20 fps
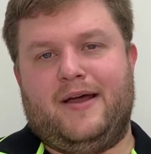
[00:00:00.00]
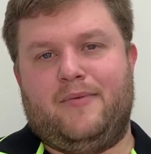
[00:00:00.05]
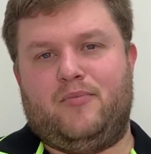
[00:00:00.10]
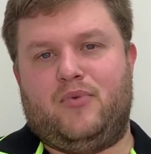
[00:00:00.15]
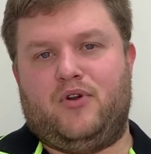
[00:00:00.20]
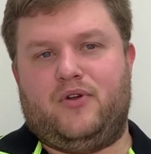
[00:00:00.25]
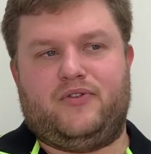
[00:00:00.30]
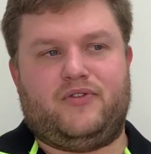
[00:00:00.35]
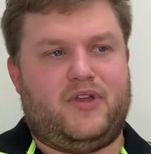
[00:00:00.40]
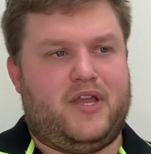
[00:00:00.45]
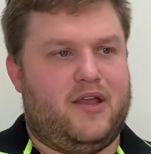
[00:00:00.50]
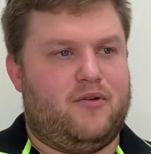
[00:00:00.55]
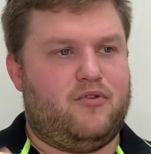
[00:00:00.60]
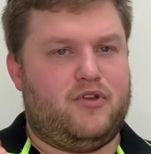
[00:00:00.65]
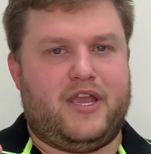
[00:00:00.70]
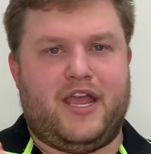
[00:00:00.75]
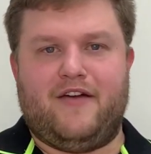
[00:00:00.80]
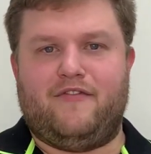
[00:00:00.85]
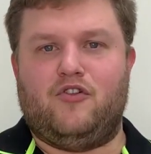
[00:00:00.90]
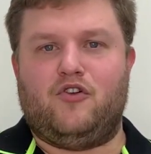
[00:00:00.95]
But also
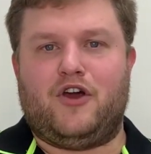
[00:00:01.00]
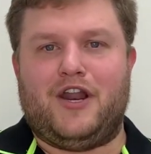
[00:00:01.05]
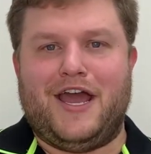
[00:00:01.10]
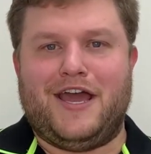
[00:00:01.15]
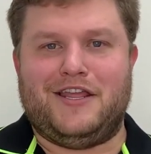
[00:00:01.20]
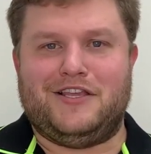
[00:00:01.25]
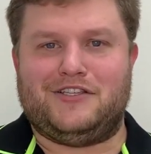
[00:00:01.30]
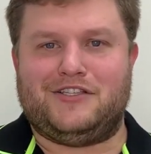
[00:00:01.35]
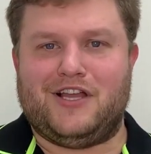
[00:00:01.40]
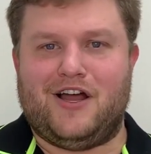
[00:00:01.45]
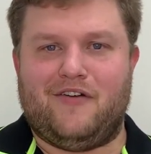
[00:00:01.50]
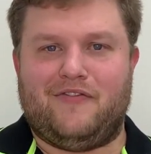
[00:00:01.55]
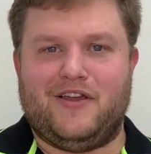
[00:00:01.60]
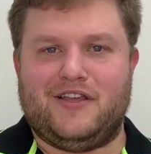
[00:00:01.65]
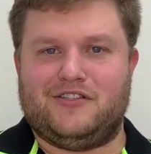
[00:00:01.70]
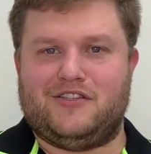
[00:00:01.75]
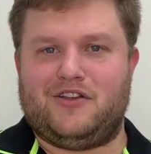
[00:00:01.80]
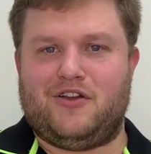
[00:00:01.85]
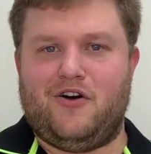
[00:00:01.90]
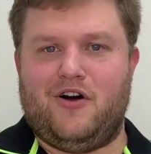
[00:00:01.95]
really have a look at Eddie's stuff.
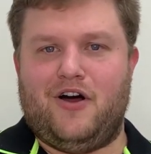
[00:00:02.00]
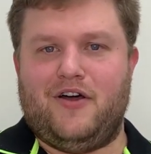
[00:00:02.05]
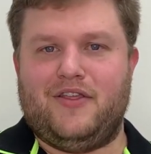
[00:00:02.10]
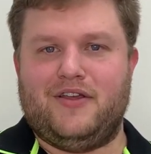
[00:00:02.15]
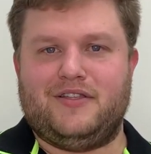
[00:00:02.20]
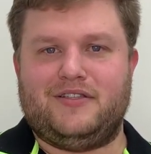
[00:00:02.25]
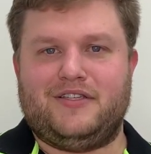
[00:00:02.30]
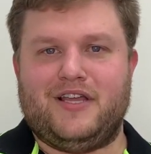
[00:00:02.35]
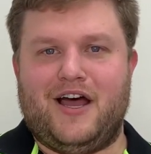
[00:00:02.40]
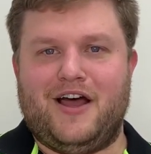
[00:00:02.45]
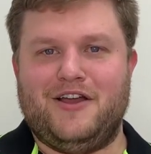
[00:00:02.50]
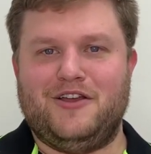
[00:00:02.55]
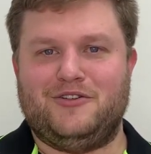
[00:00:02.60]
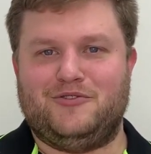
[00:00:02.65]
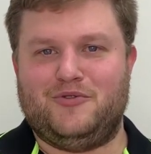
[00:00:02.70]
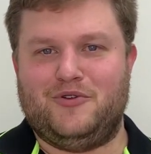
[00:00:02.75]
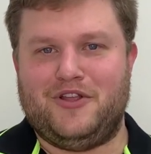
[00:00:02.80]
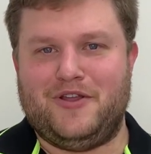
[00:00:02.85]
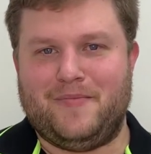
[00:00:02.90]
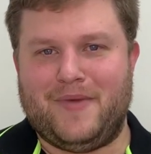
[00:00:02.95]
He's the guy that's
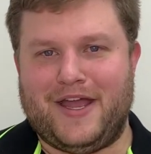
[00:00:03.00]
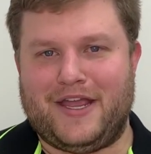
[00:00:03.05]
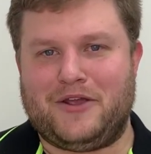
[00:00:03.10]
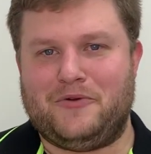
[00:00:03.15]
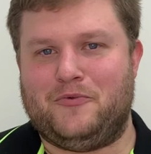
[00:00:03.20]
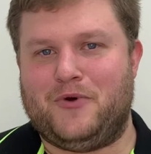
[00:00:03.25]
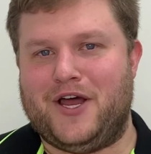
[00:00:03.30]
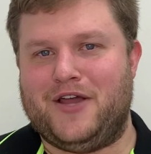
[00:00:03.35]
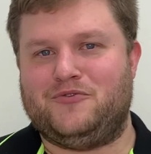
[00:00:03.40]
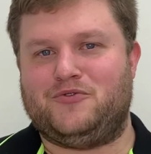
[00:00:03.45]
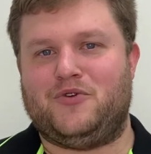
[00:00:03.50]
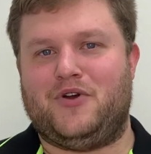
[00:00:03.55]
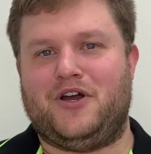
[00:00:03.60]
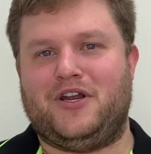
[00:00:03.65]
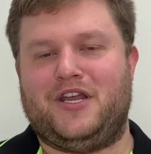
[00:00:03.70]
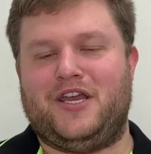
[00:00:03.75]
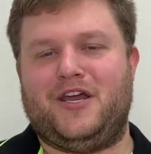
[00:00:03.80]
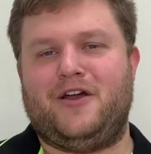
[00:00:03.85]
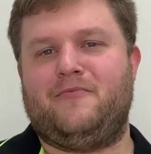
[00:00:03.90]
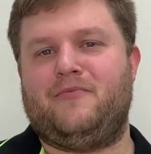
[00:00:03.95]
really making waves right
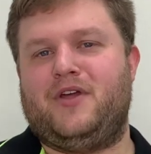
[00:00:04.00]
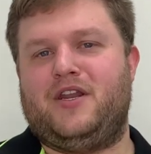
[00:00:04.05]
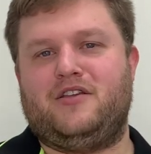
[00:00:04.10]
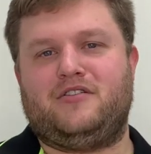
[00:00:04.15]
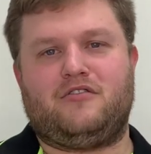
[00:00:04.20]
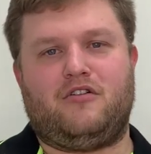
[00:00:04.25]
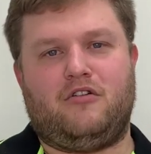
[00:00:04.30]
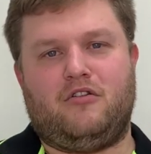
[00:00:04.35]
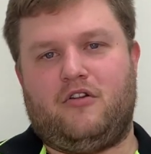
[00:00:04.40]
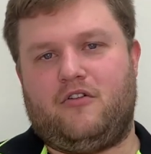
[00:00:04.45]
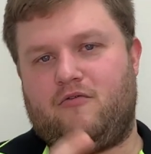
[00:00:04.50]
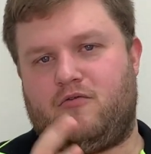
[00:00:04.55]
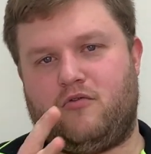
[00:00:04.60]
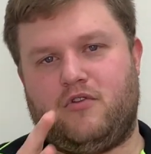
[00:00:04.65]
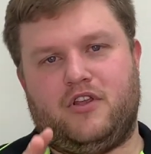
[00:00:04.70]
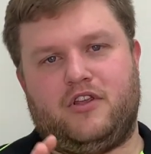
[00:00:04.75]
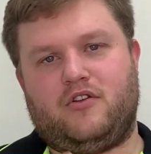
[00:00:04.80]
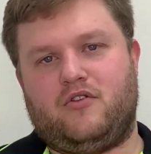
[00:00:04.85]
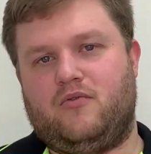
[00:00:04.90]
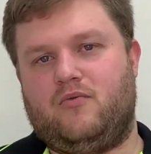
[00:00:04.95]
now, and he's got a lot of
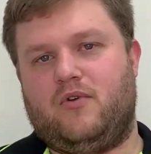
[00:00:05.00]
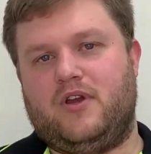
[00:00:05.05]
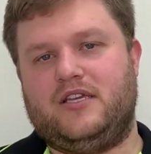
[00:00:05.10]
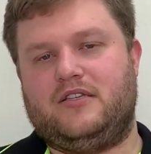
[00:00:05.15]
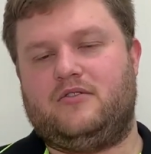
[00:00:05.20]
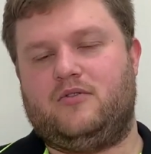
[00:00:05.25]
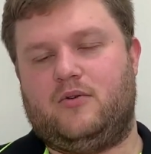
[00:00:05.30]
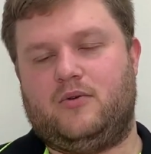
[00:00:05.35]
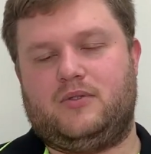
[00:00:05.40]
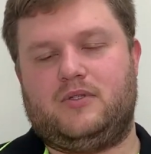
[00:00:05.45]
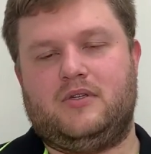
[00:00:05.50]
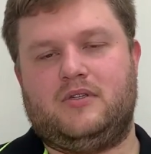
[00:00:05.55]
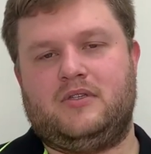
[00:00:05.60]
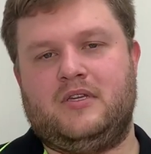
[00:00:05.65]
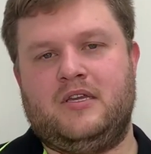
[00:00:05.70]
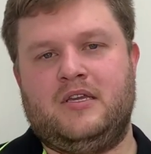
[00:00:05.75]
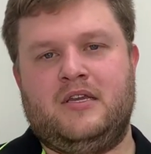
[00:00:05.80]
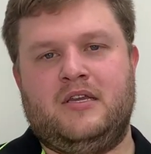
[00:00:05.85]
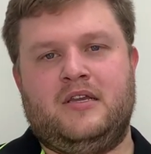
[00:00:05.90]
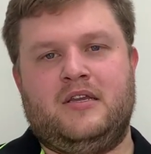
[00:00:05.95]
really good
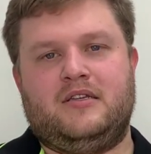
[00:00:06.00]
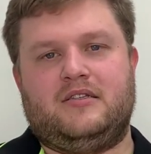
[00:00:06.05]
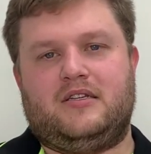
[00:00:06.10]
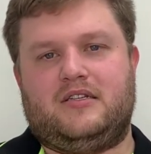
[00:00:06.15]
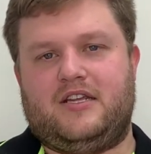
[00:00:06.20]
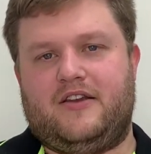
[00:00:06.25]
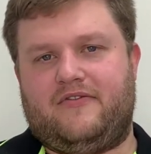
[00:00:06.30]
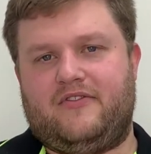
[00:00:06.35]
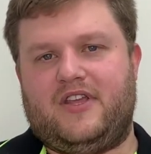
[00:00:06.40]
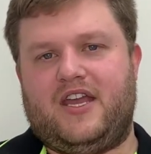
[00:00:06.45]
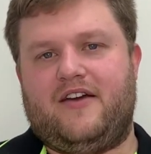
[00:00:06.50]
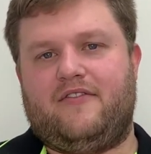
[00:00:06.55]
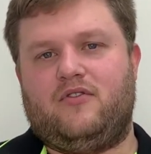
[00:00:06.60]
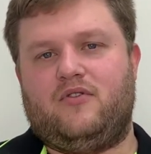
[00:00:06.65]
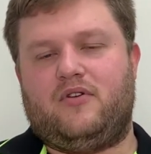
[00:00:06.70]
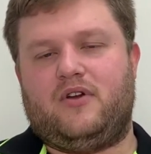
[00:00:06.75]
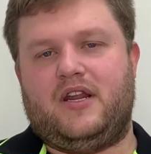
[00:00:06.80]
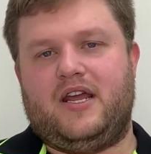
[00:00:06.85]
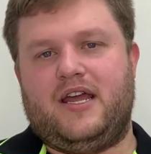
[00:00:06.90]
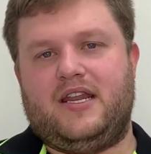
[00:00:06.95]
resources. So definitely have a
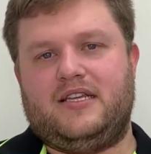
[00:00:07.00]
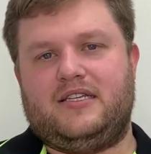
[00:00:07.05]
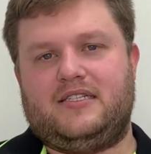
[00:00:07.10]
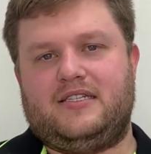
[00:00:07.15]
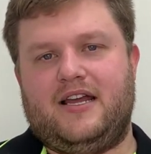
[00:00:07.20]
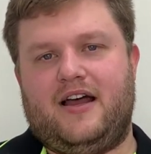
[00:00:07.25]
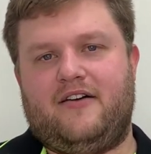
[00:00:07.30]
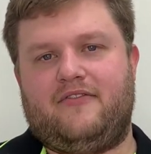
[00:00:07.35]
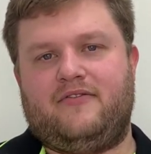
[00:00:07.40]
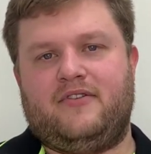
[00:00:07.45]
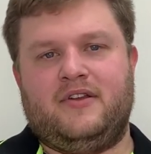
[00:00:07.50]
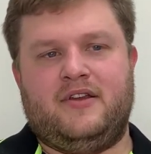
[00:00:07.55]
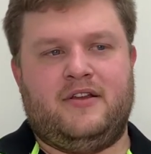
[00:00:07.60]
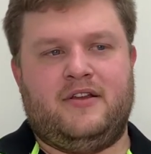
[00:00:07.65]
look at Eddie's stuff,